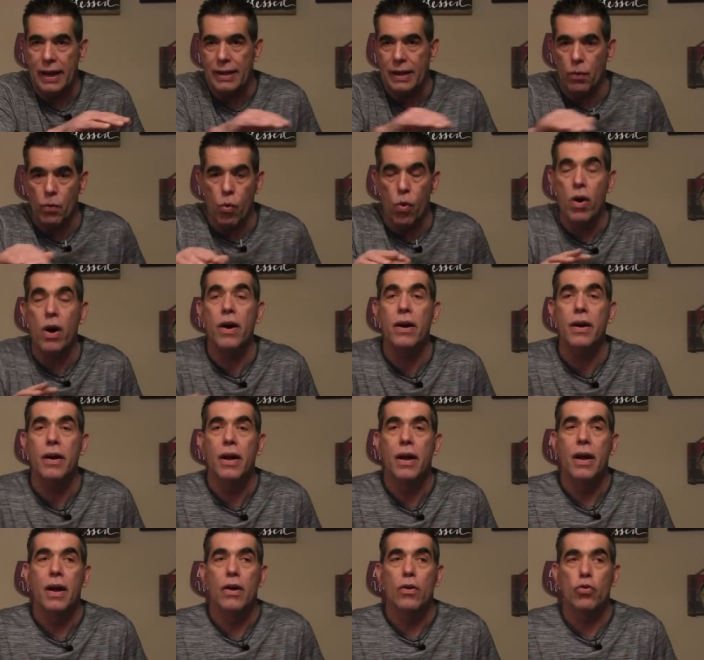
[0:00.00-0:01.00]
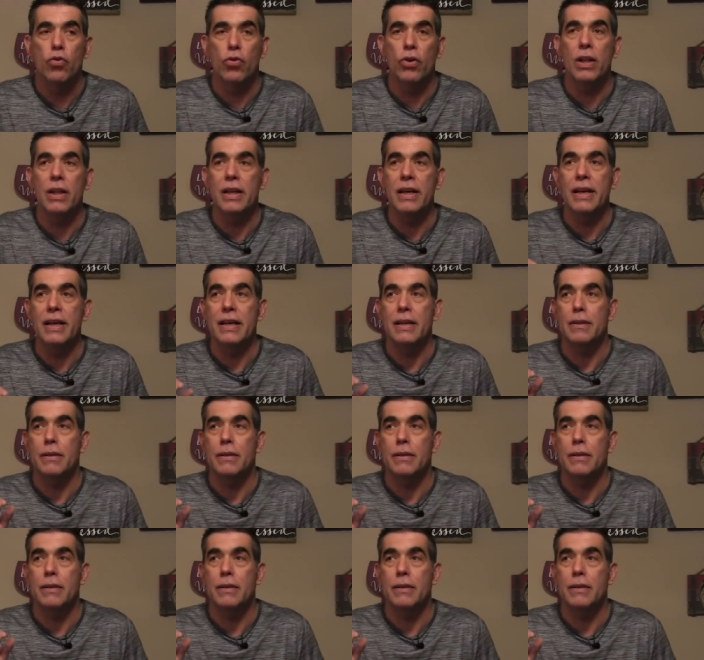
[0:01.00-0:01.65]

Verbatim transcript: They weren't really,